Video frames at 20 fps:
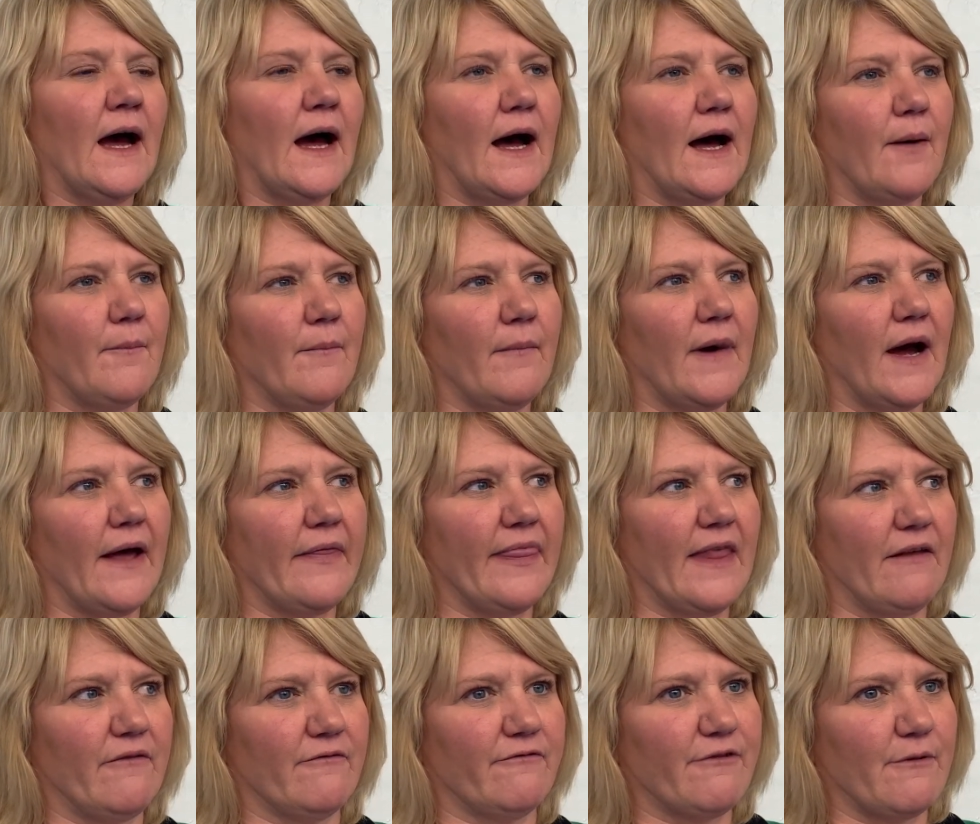
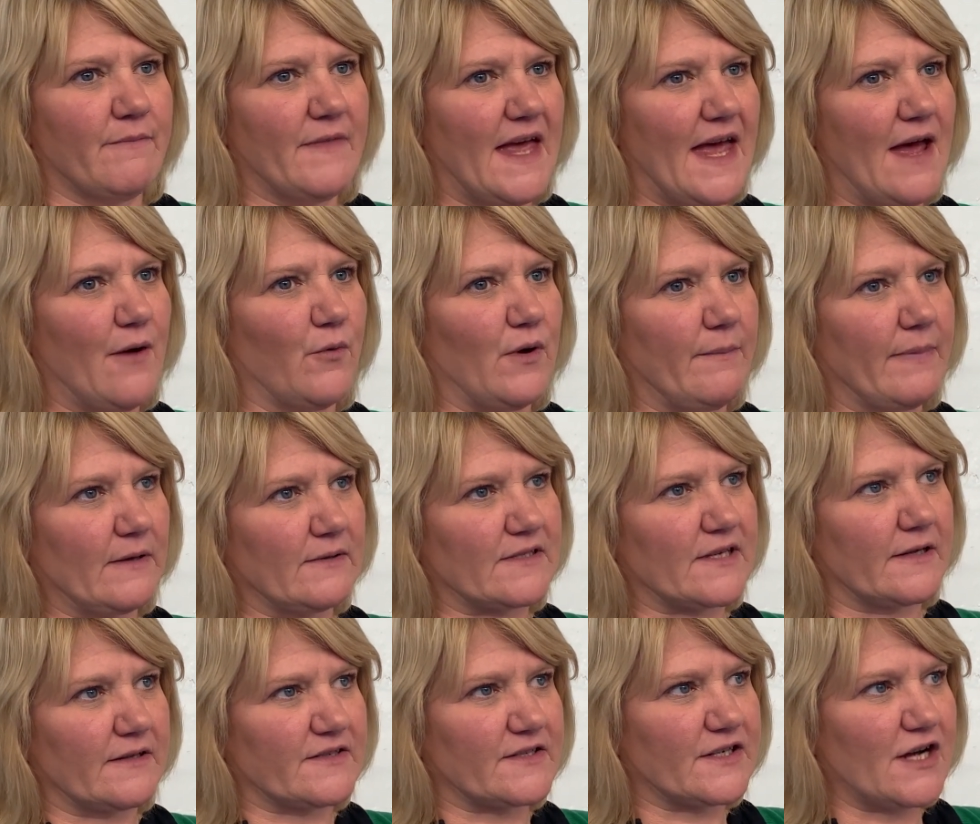And then from there we
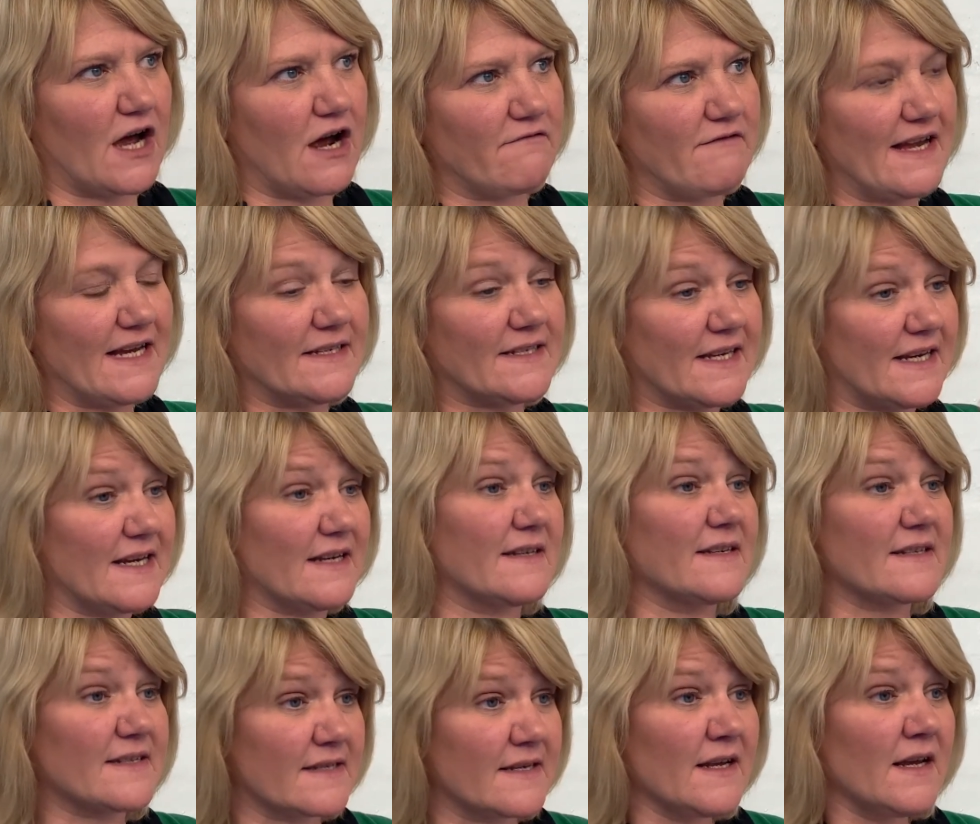built on star
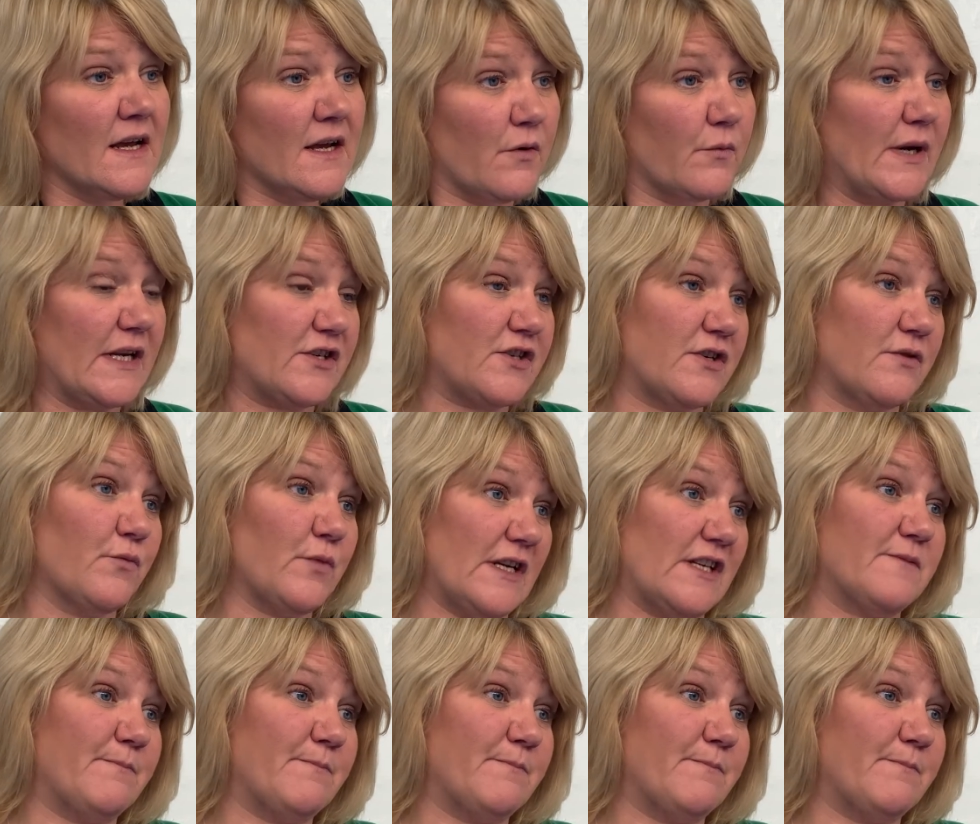ratings, which